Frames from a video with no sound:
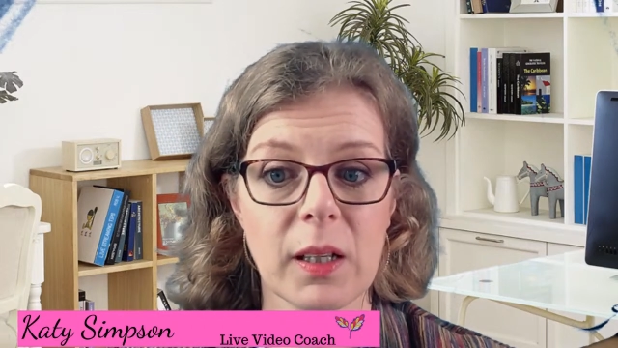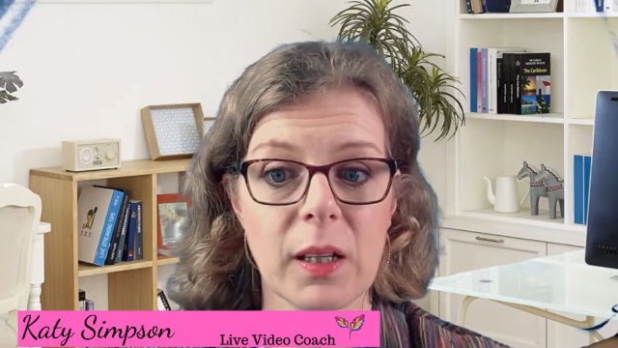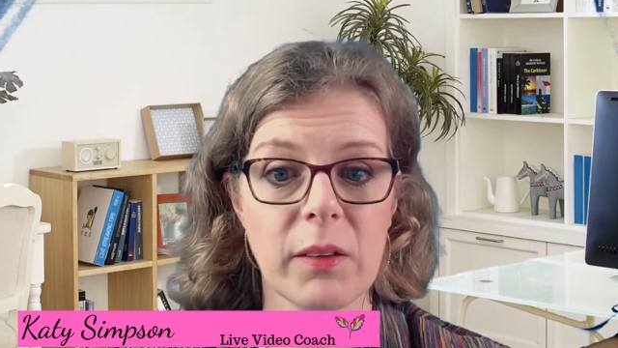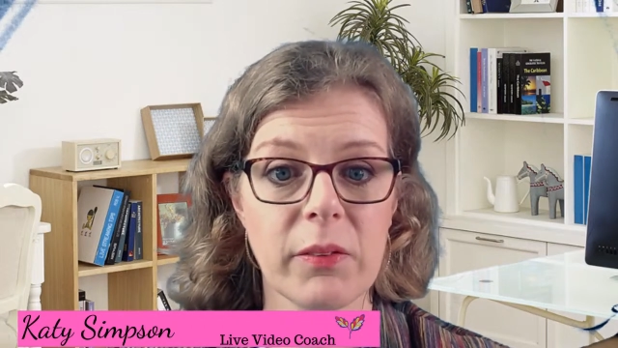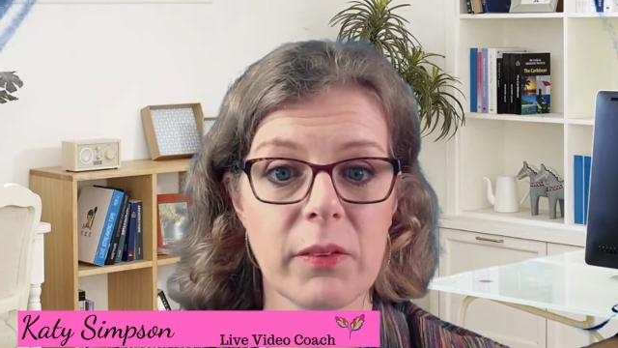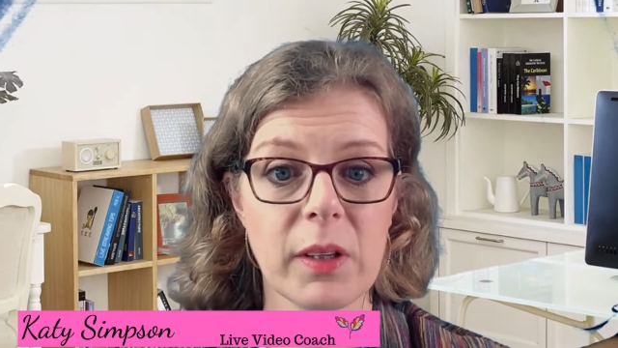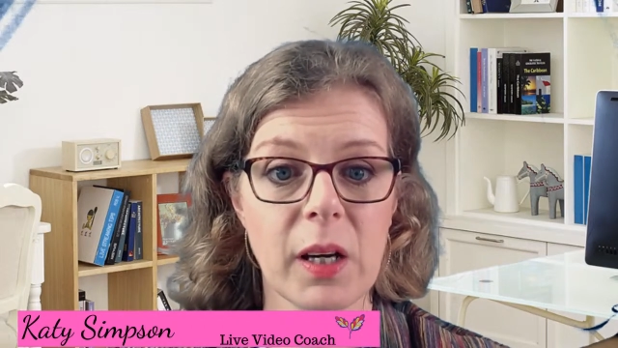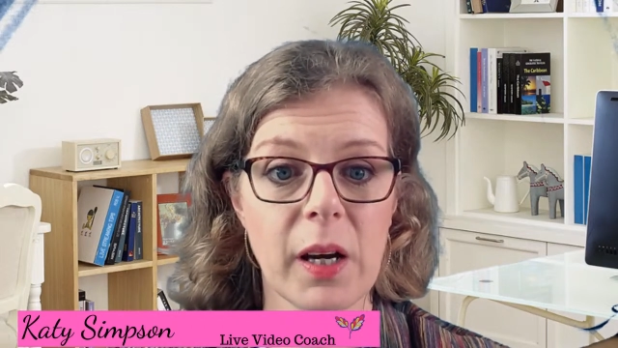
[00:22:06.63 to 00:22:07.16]

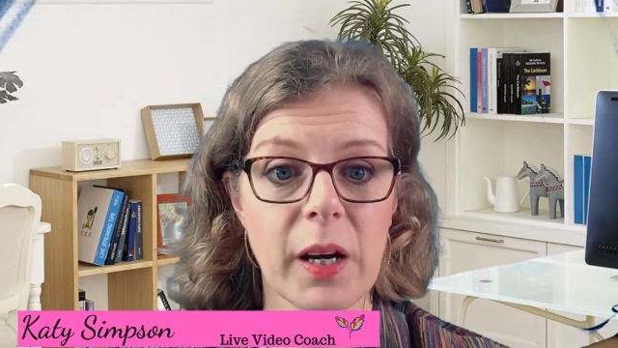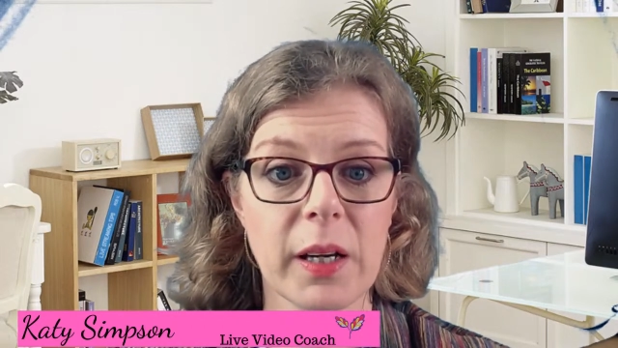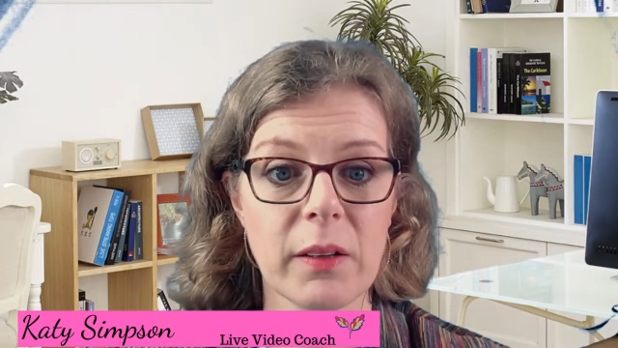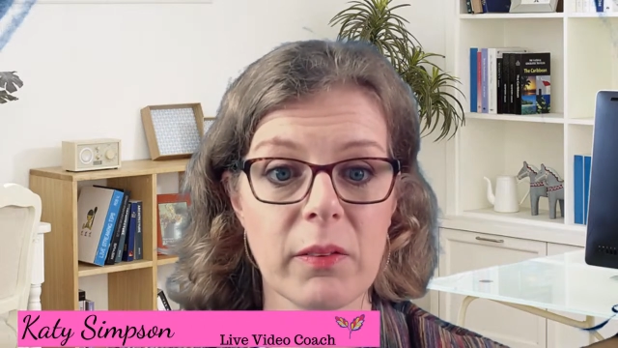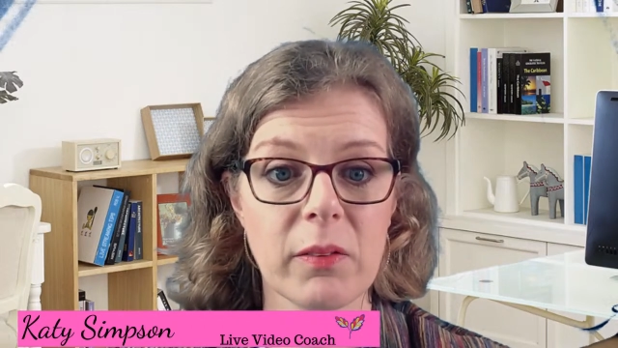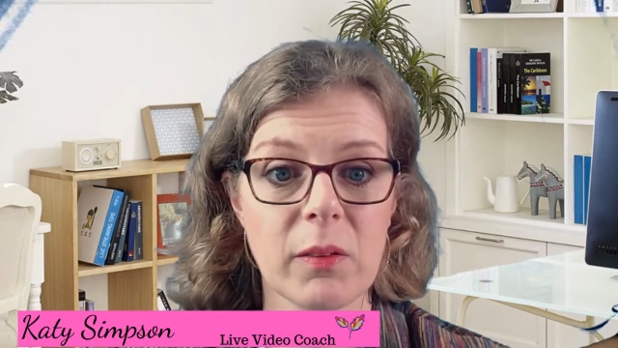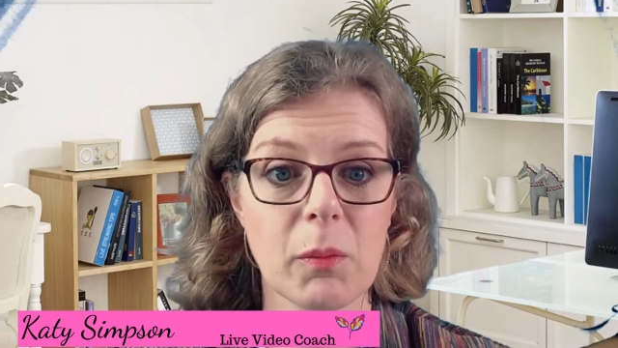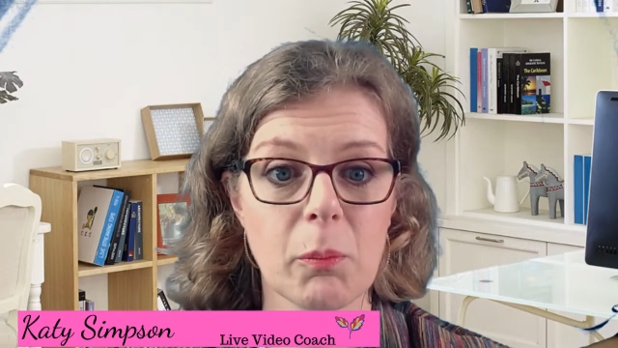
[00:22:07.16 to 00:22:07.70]
It's
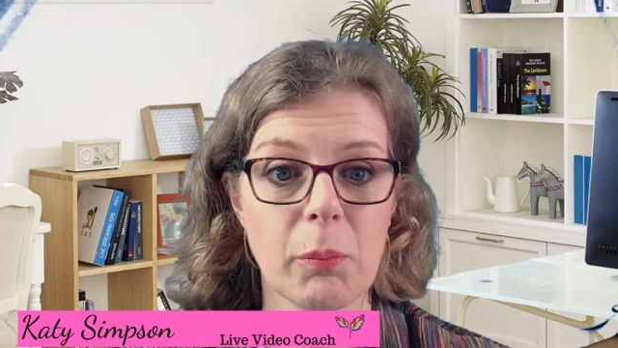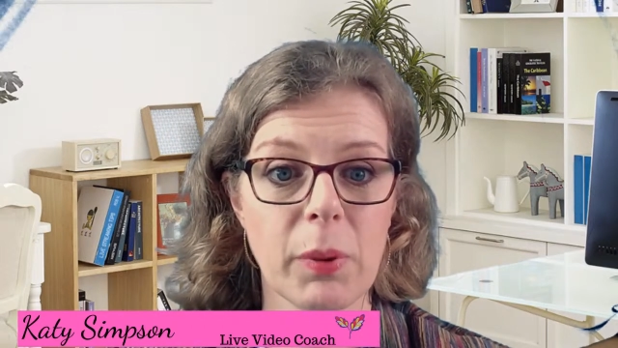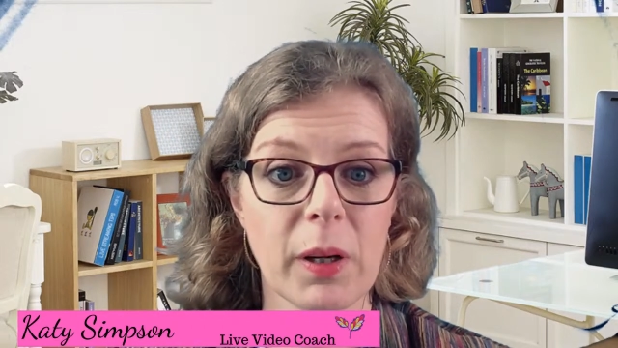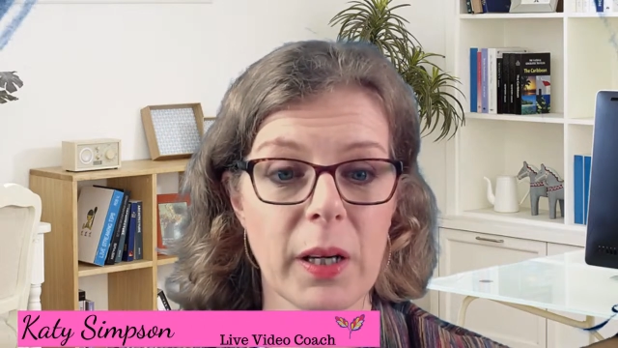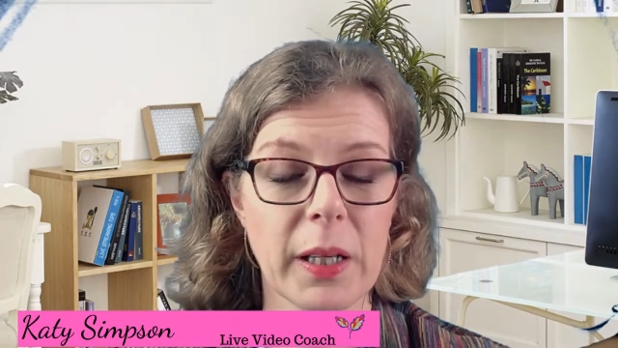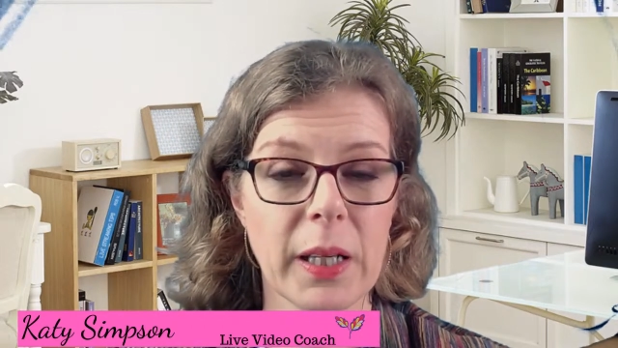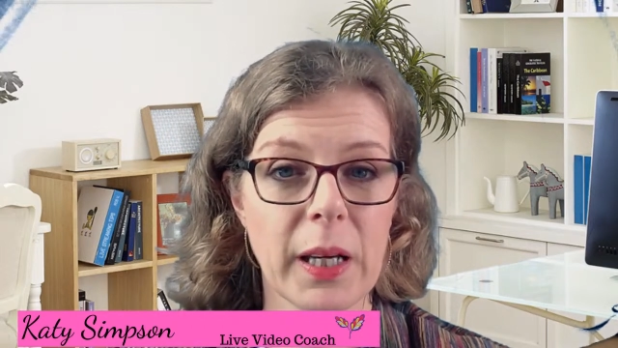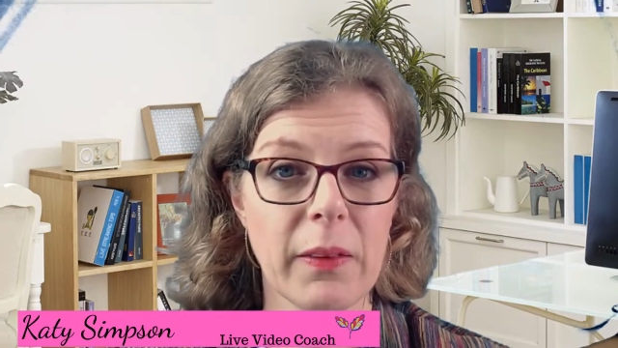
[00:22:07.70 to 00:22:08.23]
nice, but
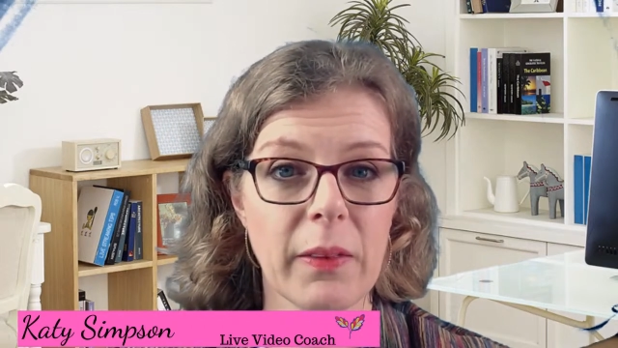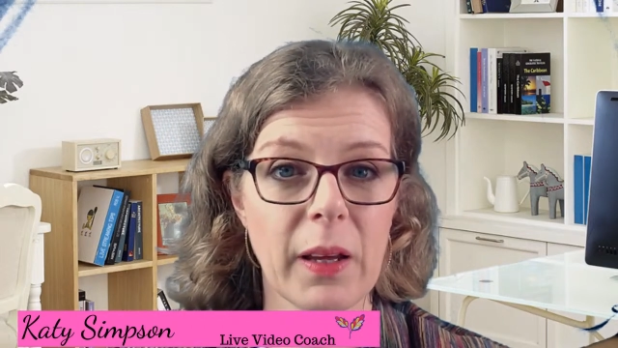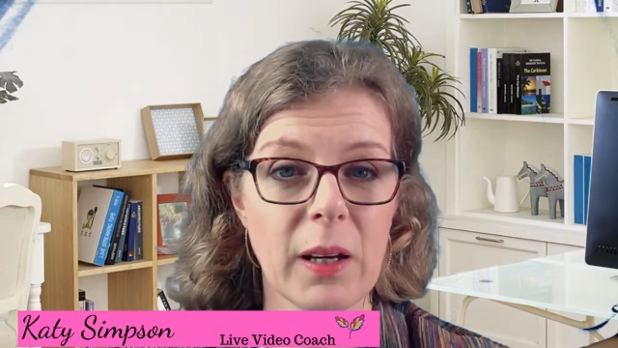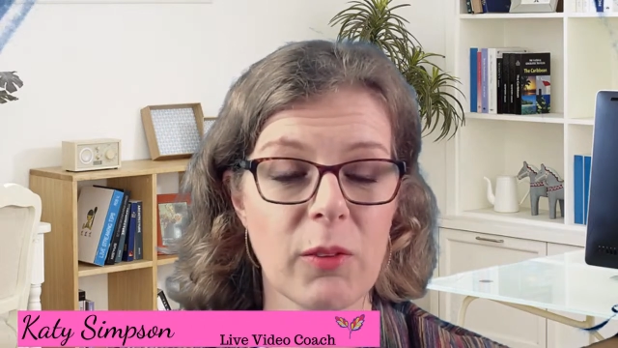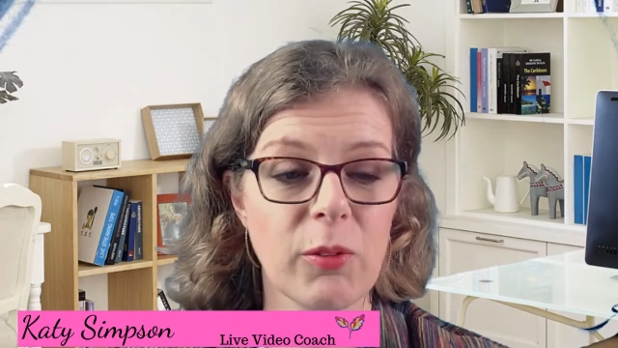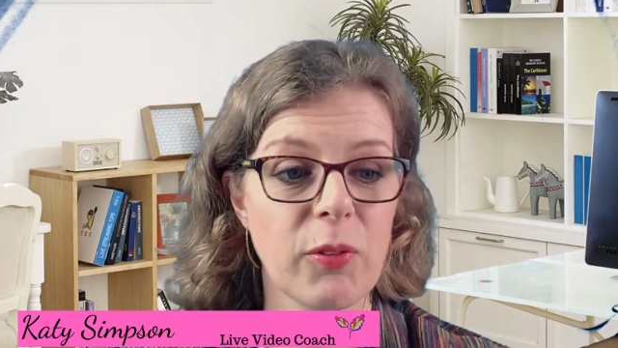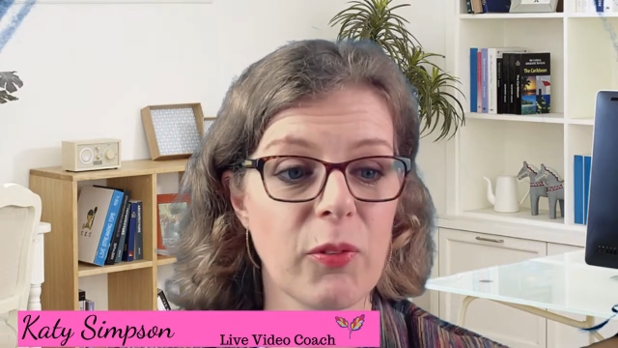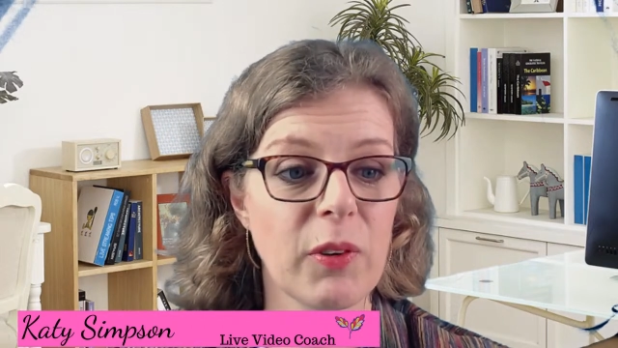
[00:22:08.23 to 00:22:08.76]
I get that